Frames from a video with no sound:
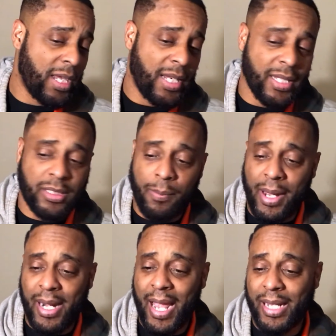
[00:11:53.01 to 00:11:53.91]
That
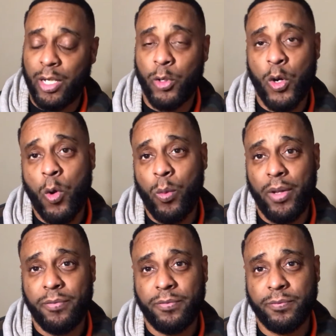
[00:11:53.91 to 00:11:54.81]
somebody that I can grow
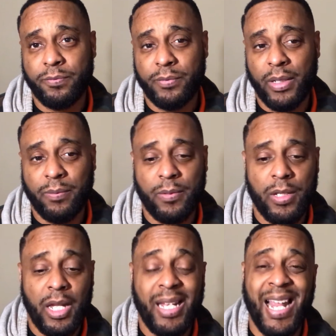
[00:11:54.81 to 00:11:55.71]
with.
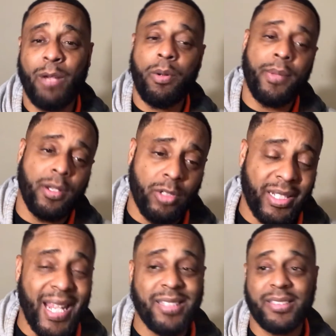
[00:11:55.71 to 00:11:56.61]
A lot of women on the
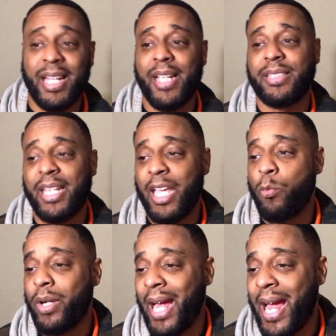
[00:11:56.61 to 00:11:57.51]
dating sites, they getting
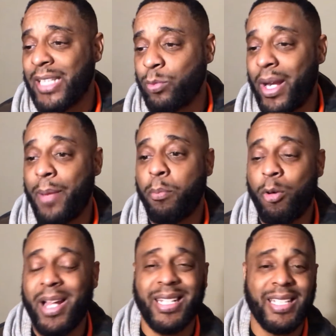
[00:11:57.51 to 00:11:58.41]
with guys while they
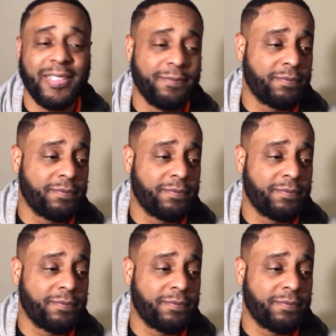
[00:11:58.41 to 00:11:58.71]
pregnant.